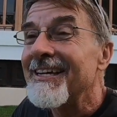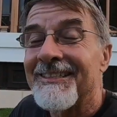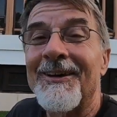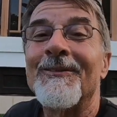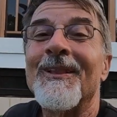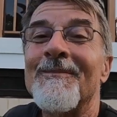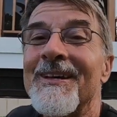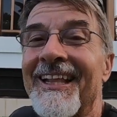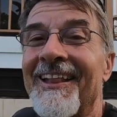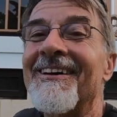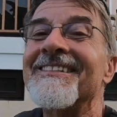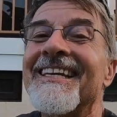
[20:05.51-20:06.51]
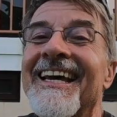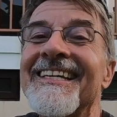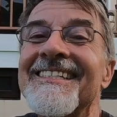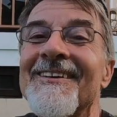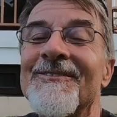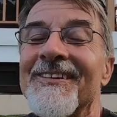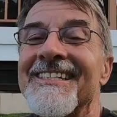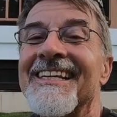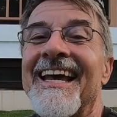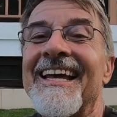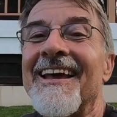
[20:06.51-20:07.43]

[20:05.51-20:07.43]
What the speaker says: So let me close, like I said, for today.